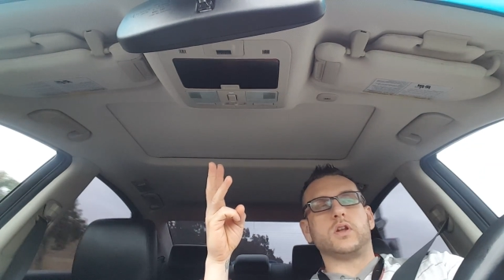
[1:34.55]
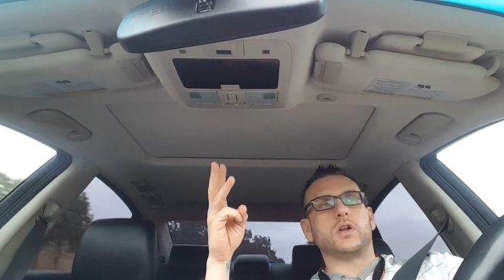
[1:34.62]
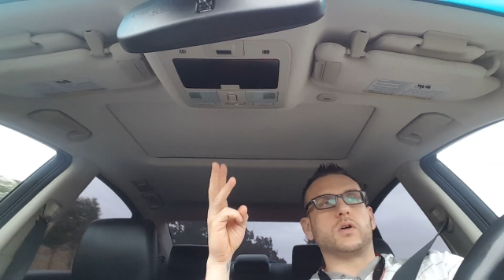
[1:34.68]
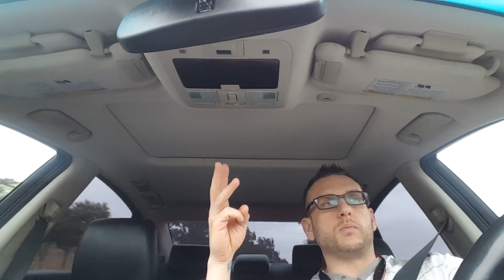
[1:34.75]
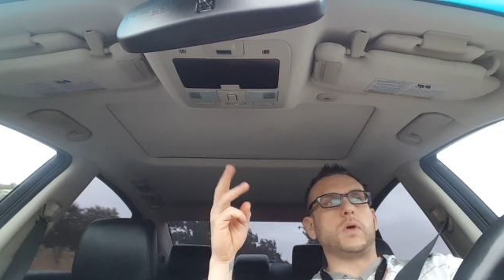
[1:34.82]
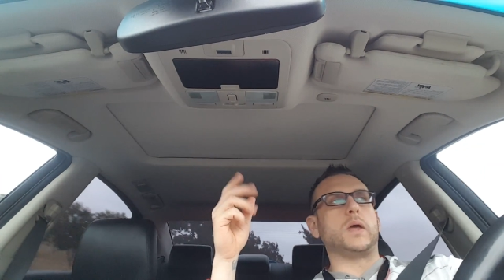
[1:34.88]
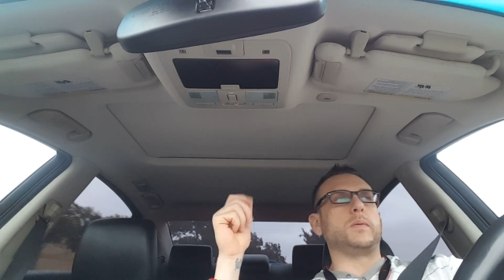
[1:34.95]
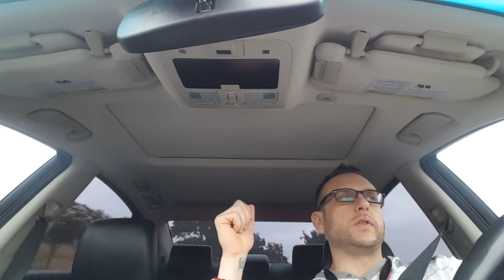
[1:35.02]
You
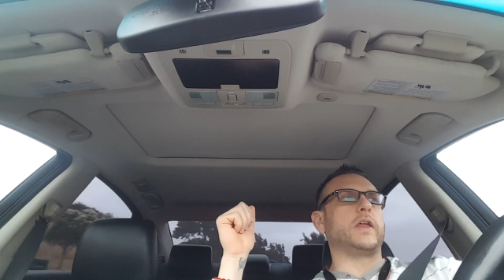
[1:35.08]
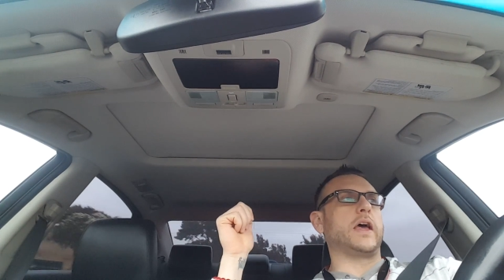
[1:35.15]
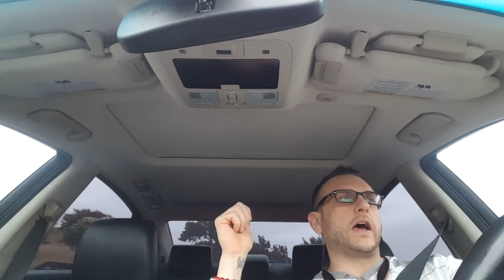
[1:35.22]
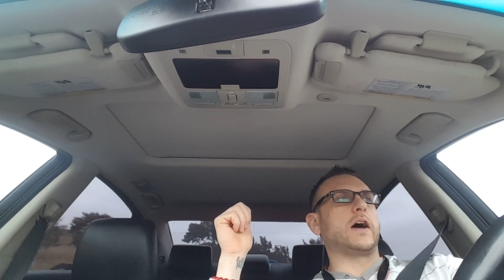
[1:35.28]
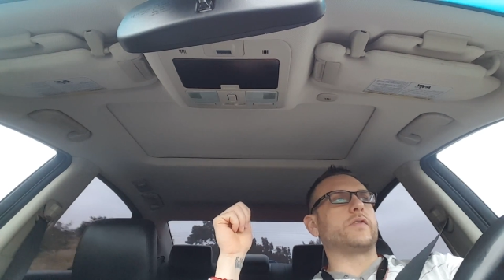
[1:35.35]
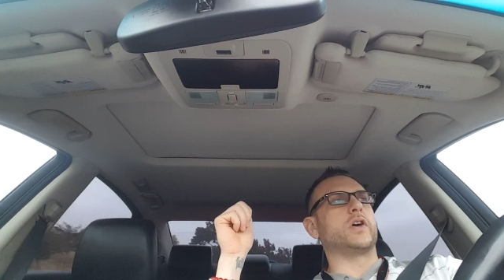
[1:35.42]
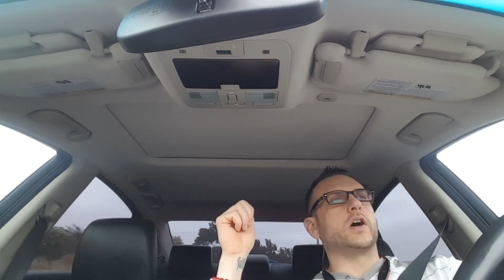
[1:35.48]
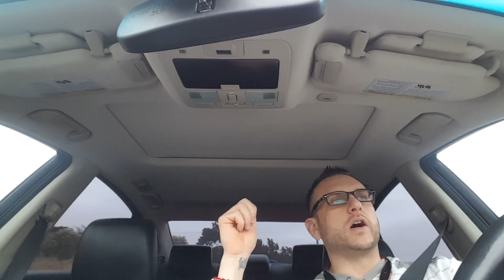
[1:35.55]
know, maybe they
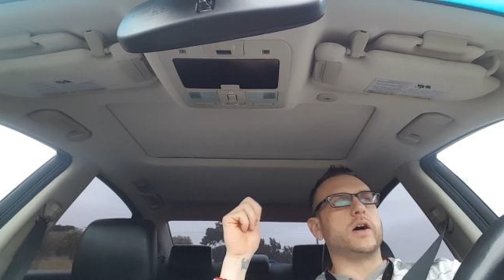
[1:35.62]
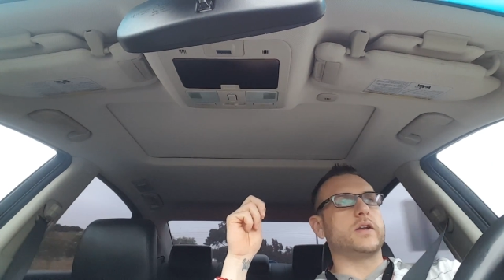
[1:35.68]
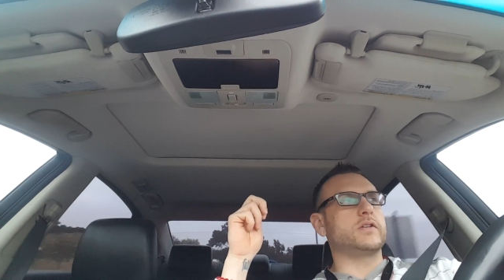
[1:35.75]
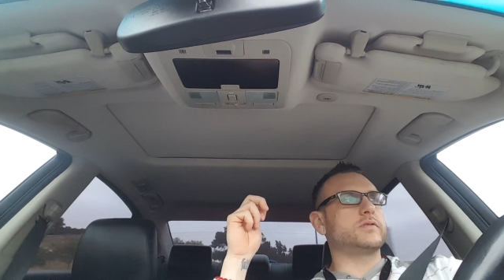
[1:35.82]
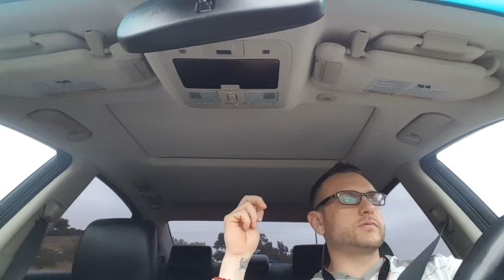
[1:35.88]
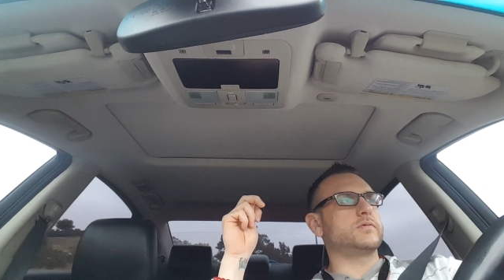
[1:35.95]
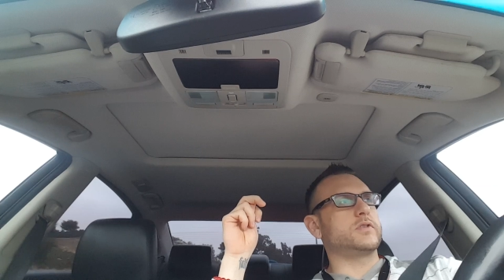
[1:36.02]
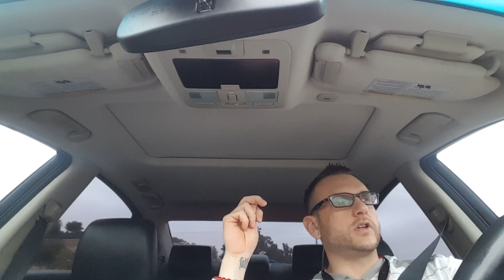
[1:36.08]
have a hut,
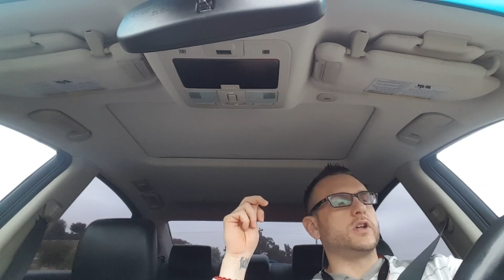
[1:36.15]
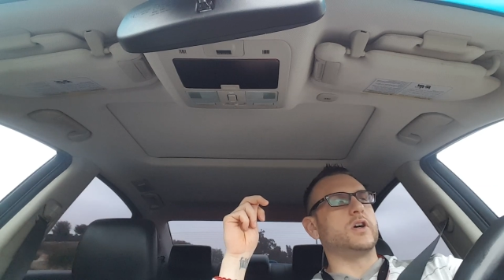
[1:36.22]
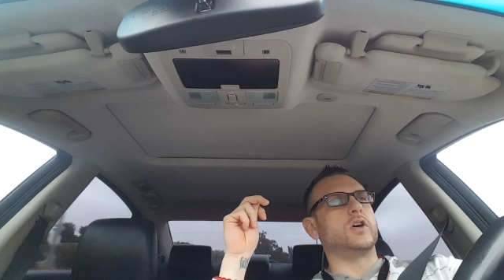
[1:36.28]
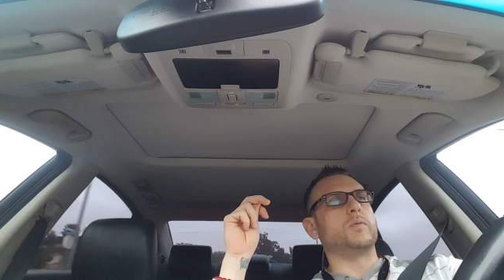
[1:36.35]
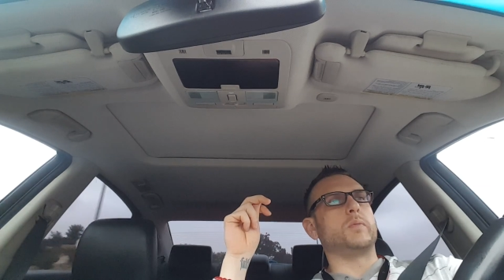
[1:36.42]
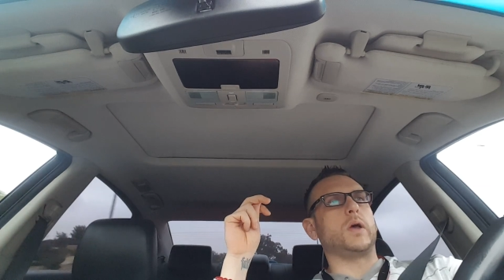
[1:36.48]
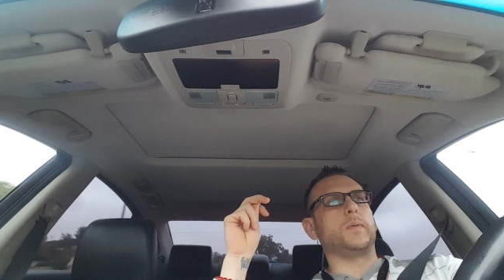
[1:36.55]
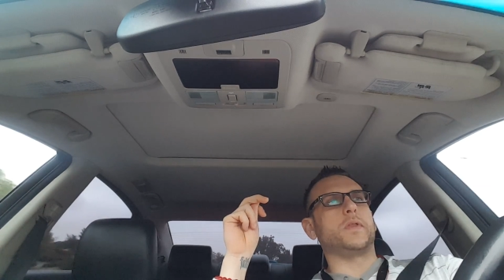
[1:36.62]
you
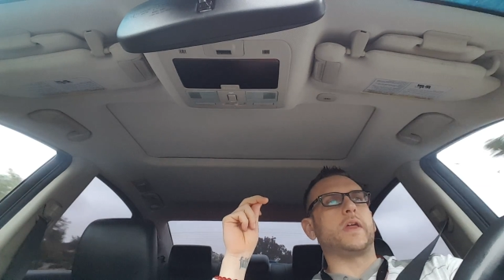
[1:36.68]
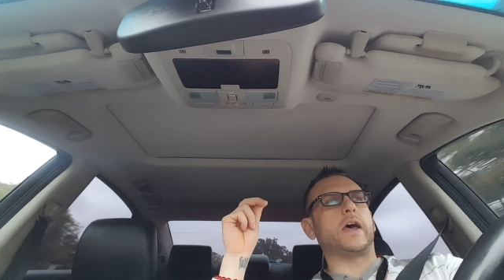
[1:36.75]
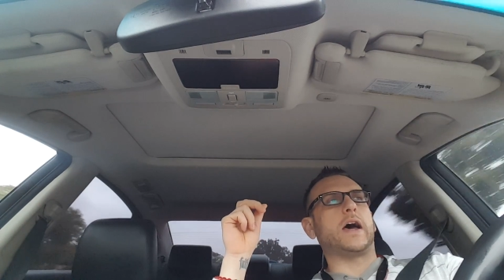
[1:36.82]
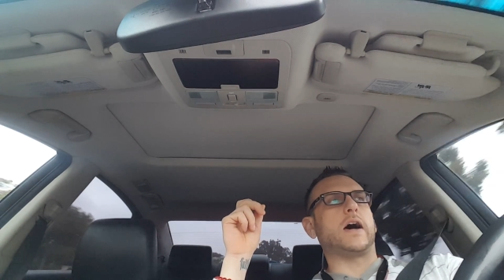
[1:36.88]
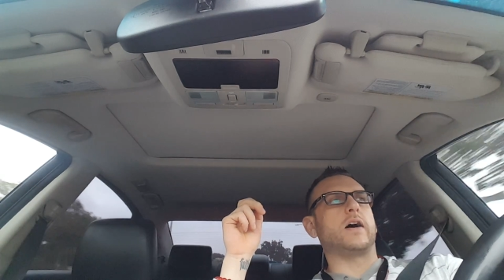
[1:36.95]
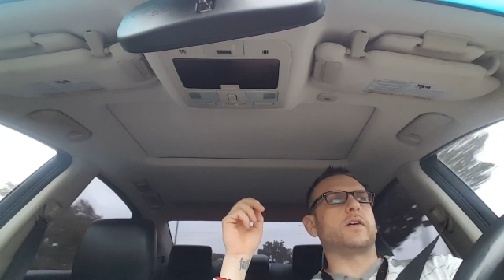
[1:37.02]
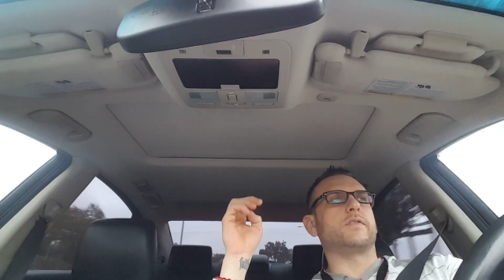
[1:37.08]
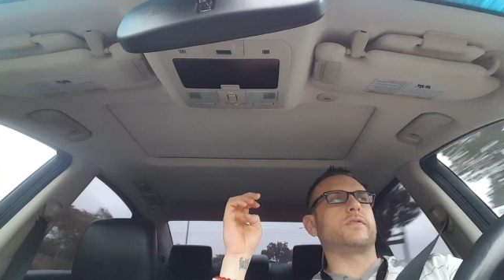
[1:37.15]
know, maybe they
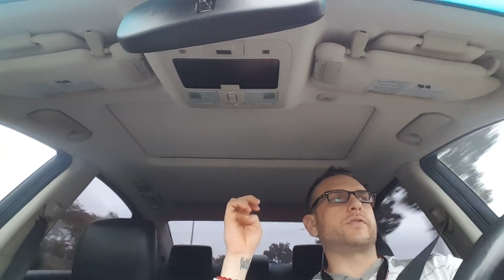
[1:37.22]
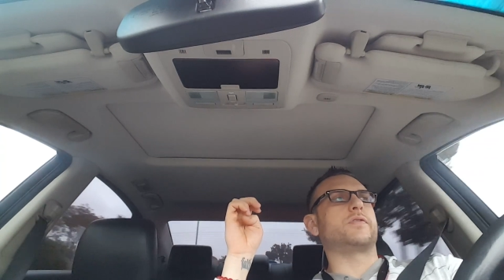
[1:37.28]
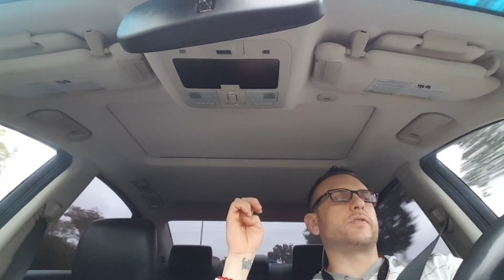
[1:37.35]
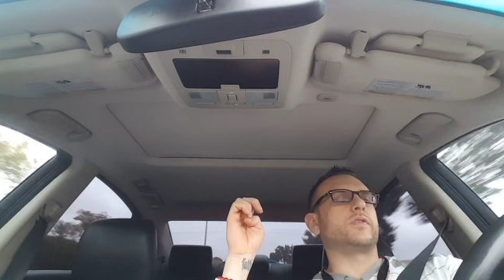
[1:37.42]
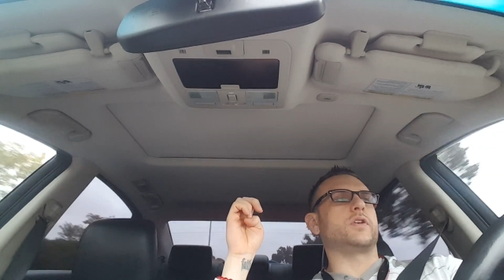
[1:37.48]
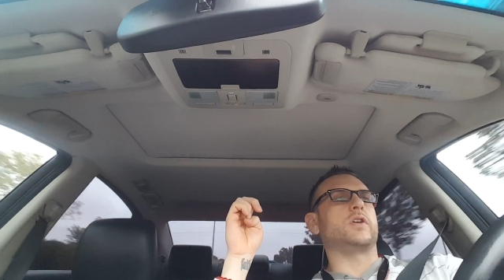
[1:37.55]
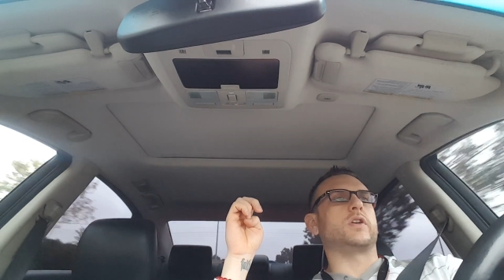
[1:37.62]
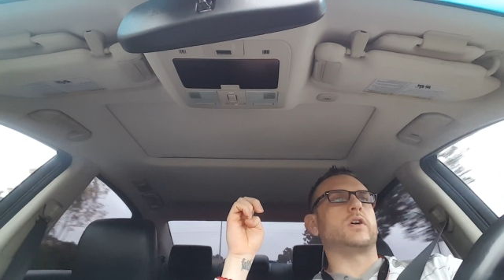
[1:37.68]
have,
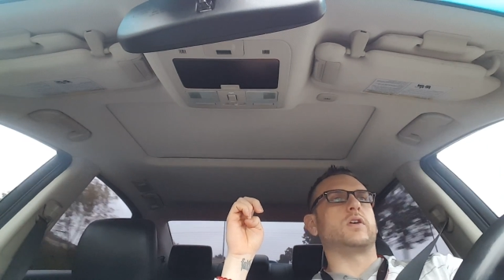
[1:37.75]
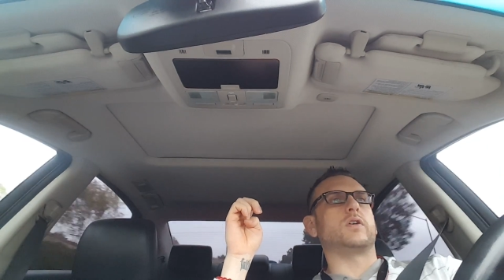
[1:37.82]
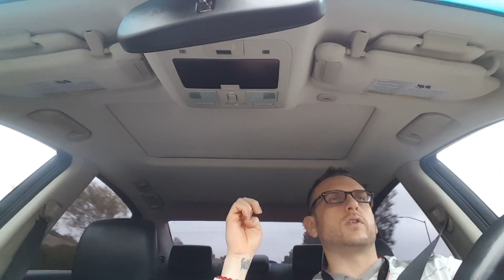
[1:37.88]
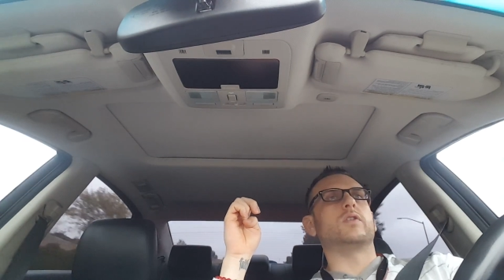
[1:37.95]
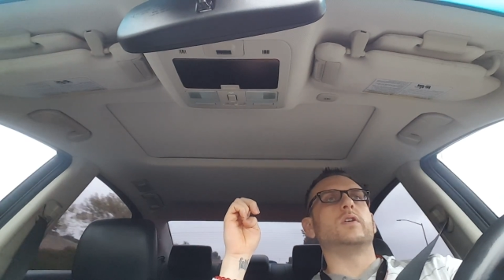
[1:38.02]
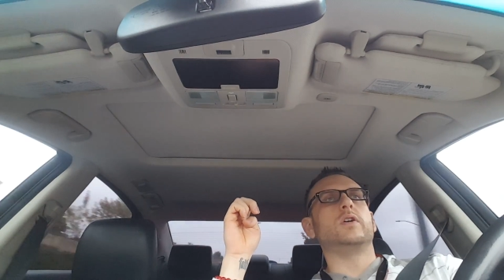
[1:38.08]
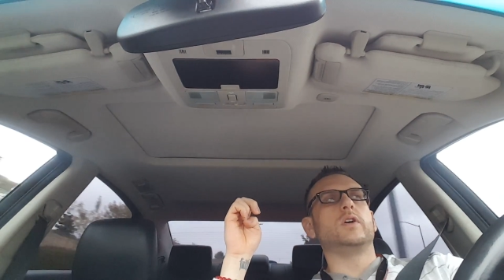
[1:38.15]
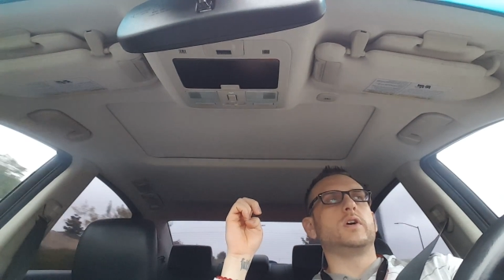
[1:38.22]
you know,